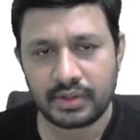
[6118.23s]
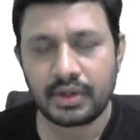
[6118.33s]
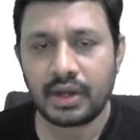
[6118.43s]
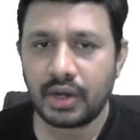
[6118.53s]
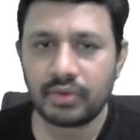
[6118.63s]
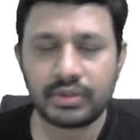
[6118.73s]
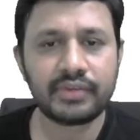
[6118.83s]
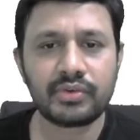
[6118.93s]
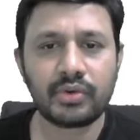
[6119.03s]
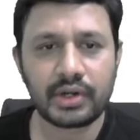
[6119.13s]
How that is
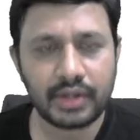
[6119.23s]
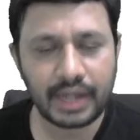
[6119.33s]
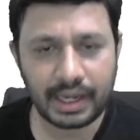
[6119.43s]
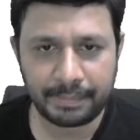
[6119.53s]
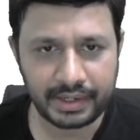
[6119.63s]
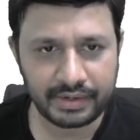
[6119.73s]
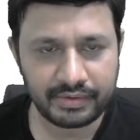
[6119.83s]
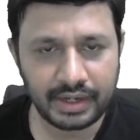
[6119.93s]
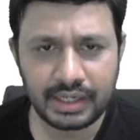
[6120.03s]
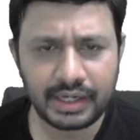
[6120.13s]
going to happen,
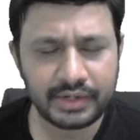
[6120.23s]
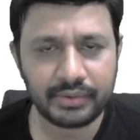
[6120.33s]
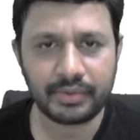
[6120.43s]
I'll let you know.